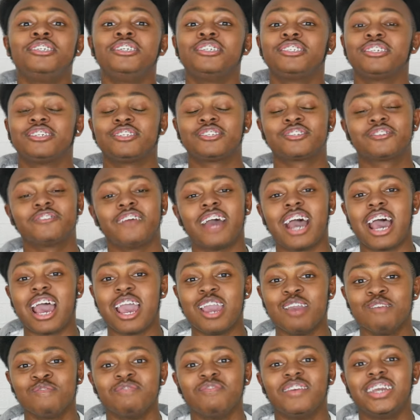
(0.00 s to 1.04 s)
sure you
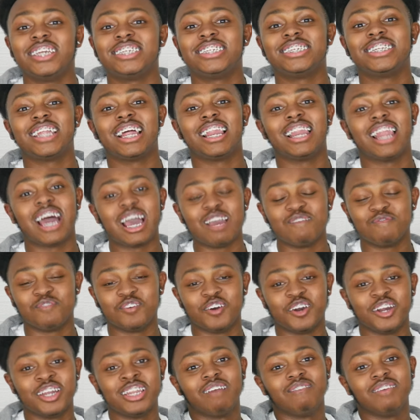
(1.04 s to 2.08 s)
subscribe, make sure that like
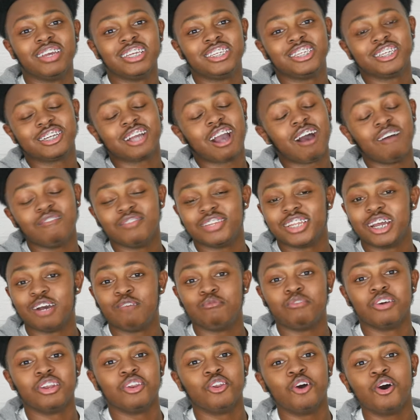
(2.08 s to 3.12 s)
button, make sure you comment
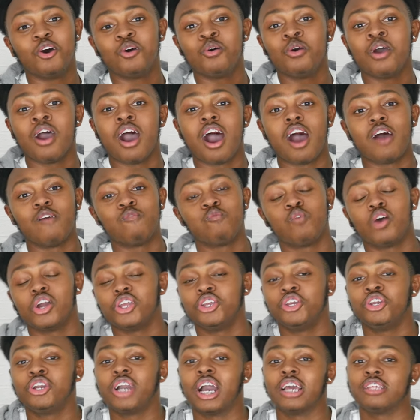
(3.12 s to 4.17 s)
down below of what
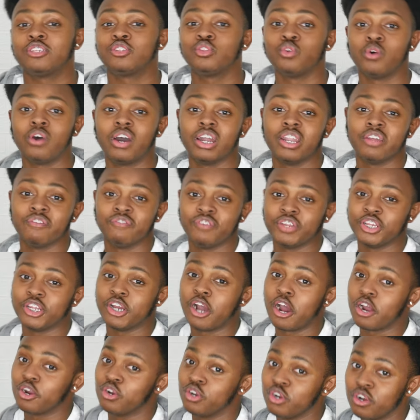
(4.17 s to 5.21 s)
you guys thought of the video.
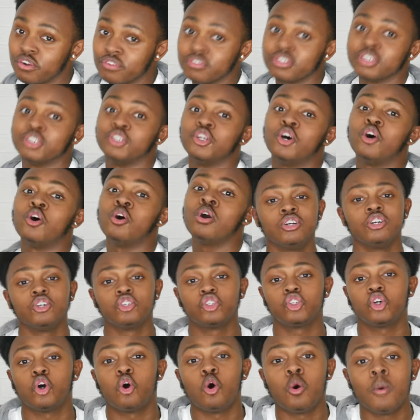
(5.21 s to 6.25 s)
I'd love to know.
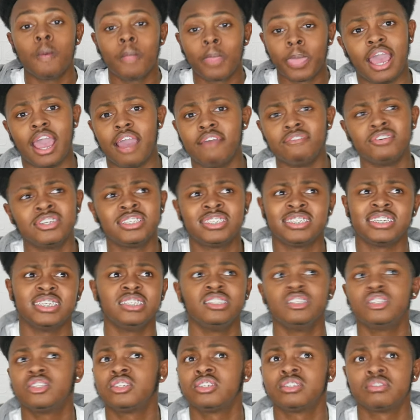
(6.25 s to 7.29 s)
So, ever
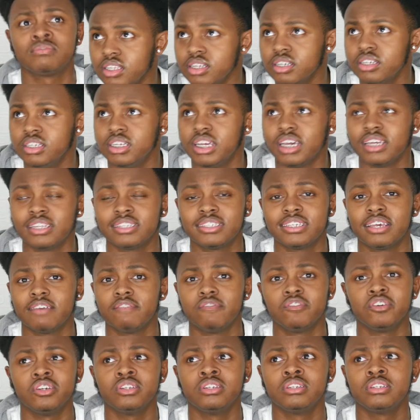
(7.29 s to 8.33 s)
since year
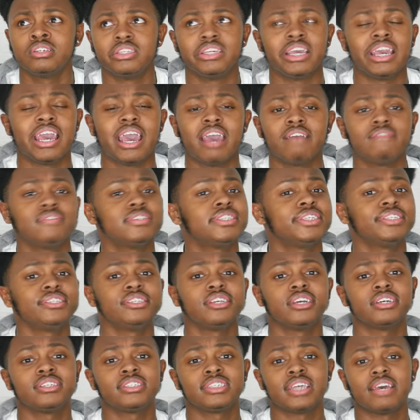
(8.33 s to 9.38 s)
seven, I've always
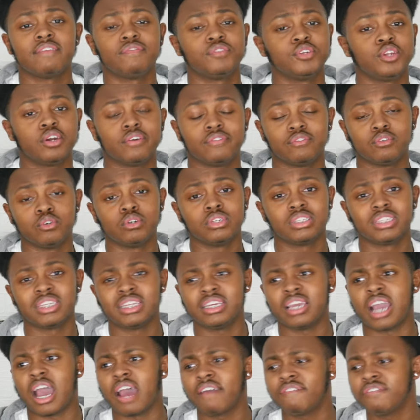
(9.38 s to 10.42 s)

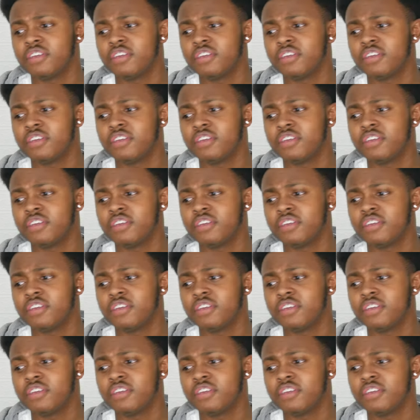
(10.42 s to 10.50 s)
needed